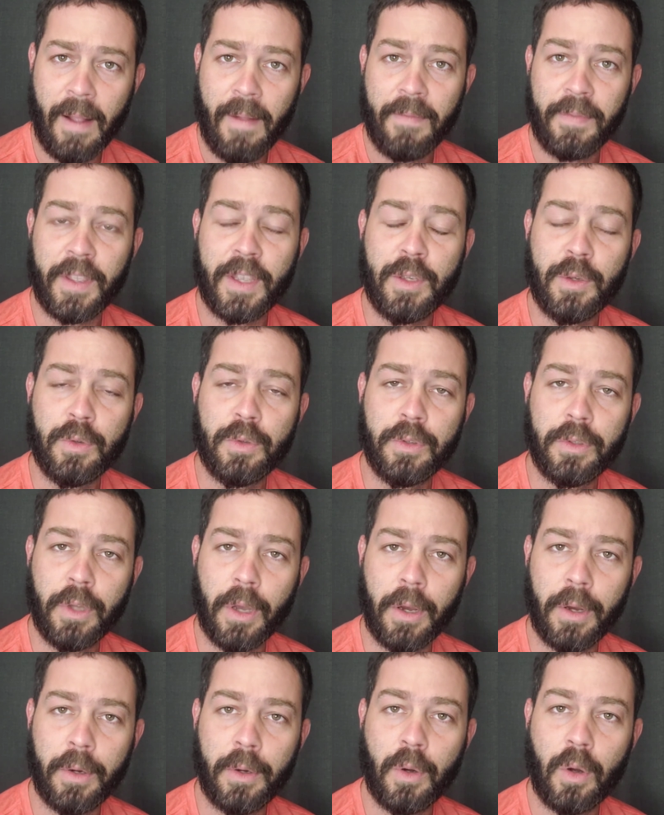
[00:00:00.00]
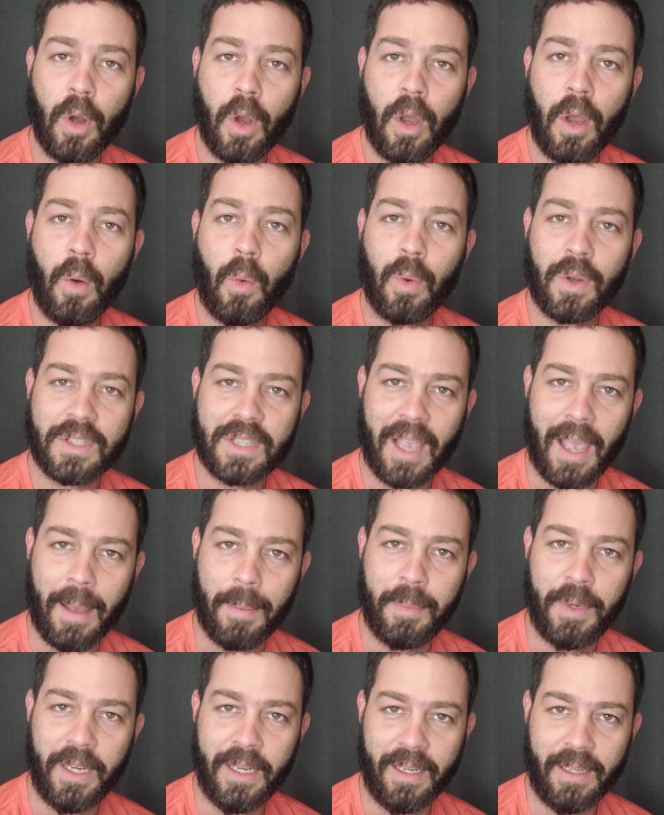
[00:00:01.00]
then you know what's
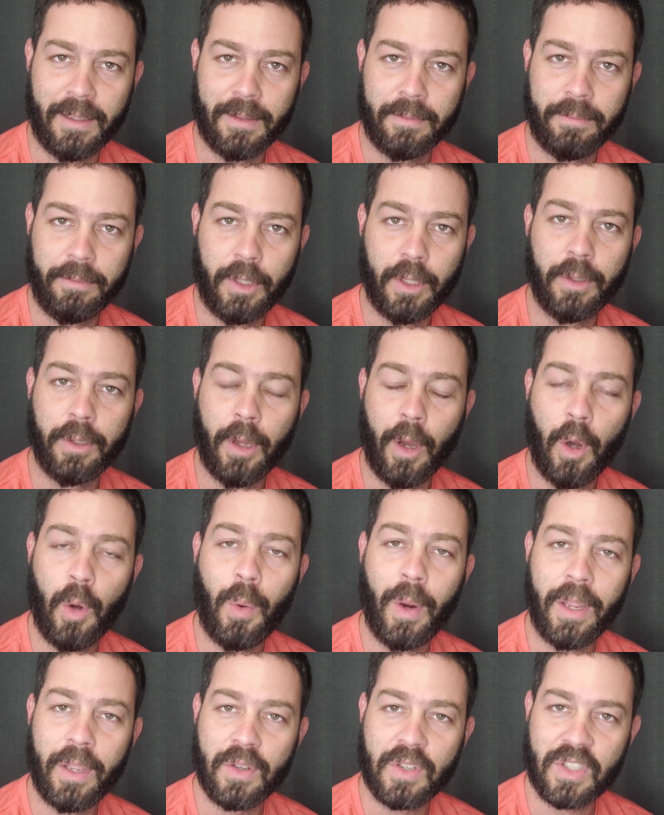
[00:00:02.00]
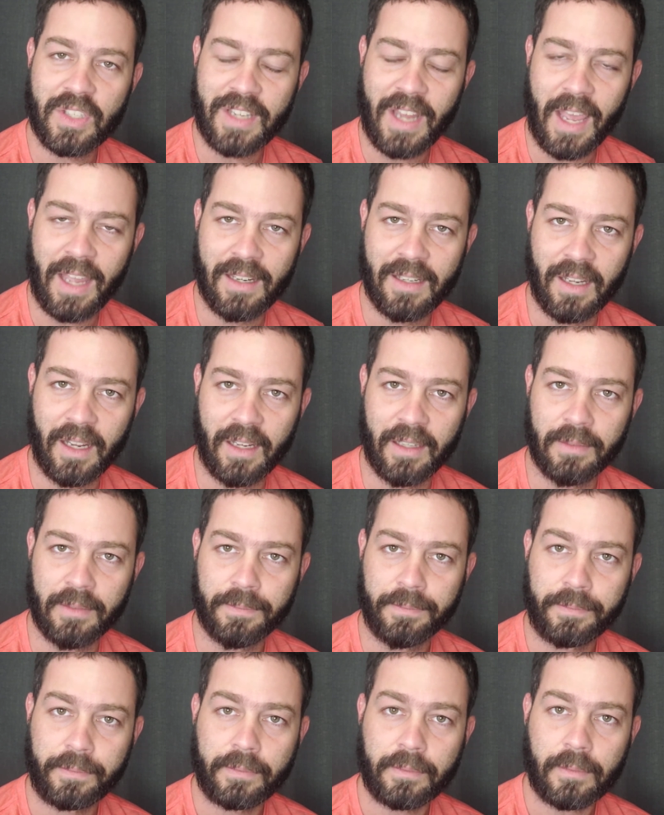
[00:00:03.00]
happening, you know where you're standing.
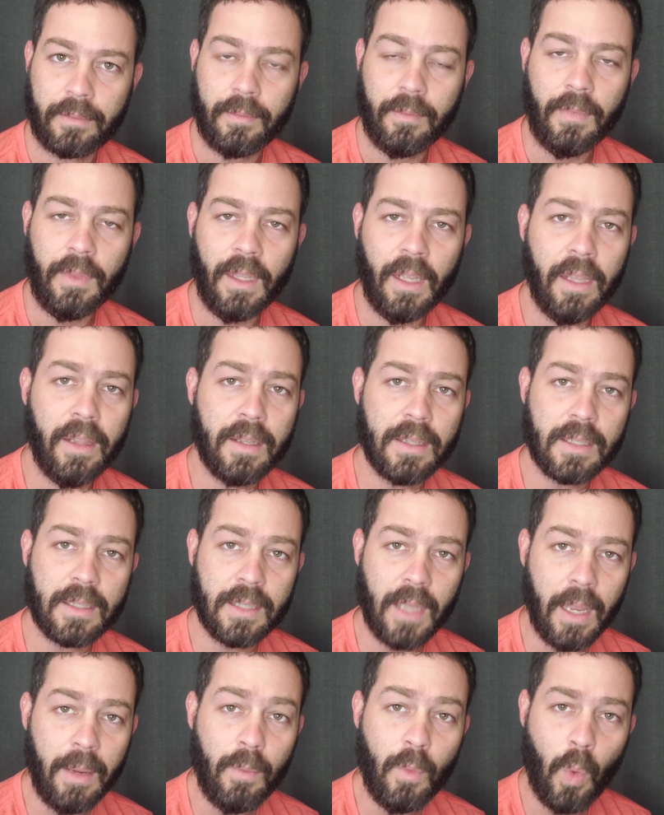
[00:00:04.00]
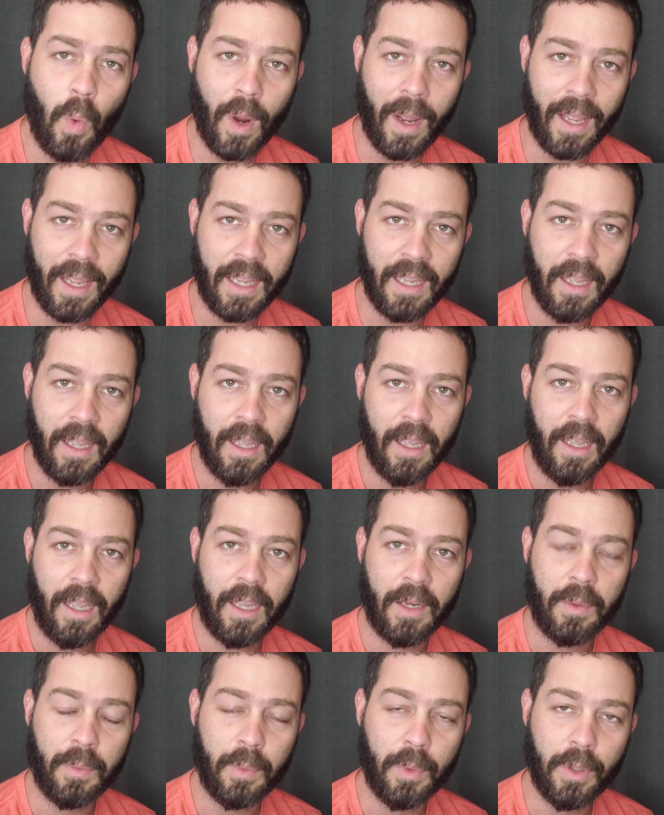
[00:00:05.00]
In the same way,
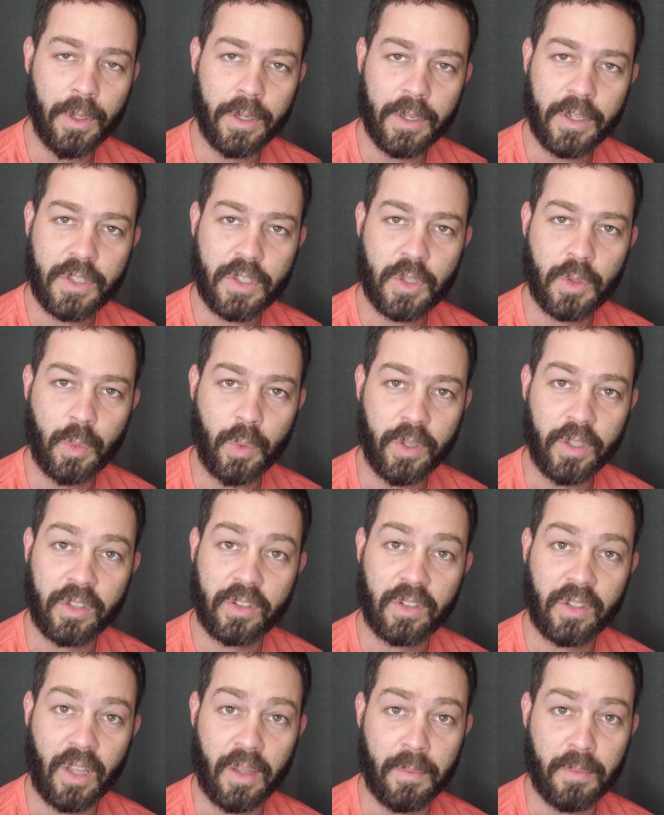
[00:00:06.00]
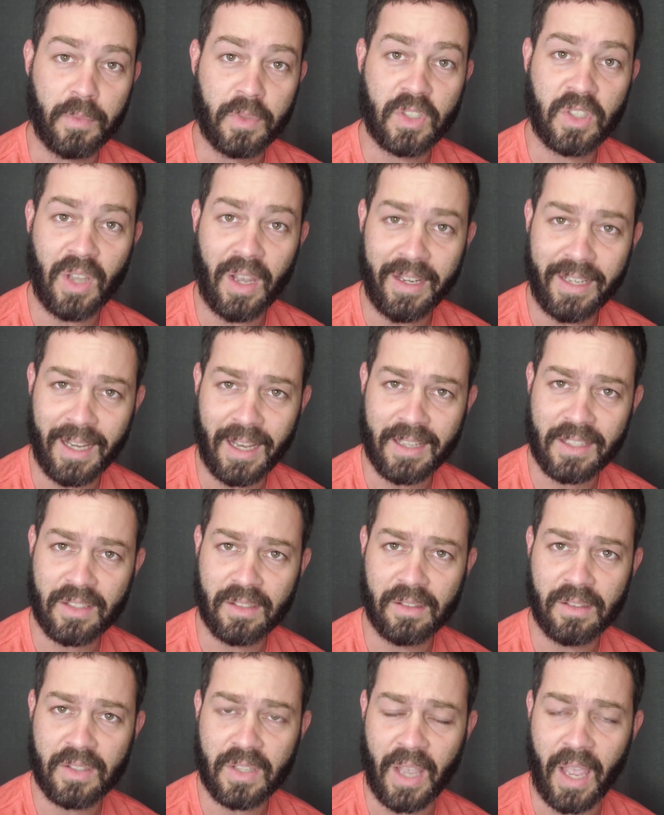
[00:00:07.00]
it works with side
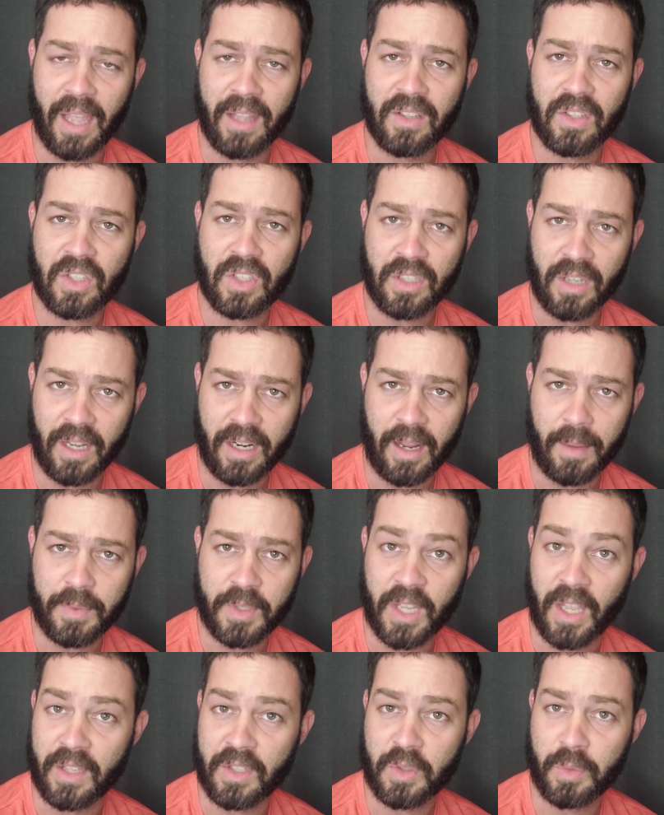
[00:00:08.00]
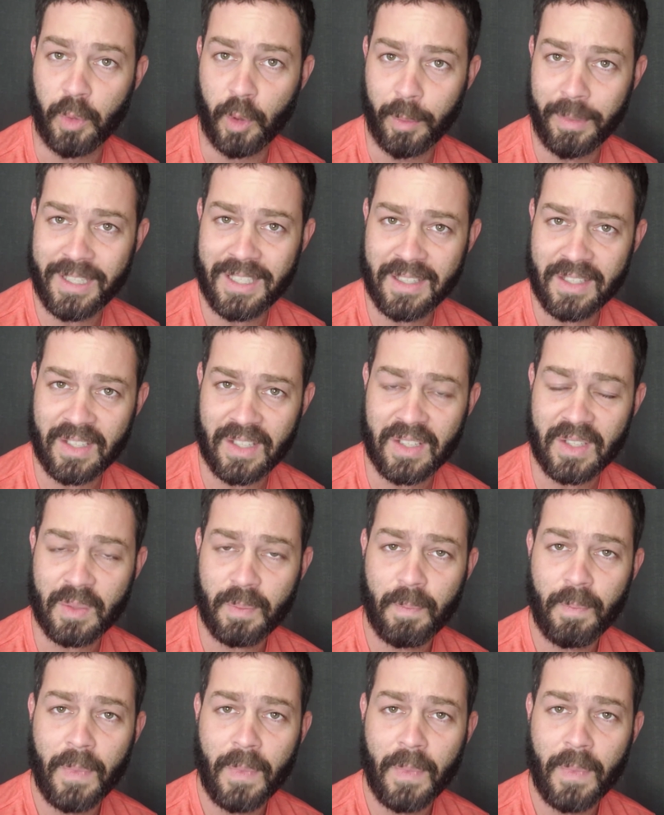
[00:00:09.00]
hustles and startups and small businesses.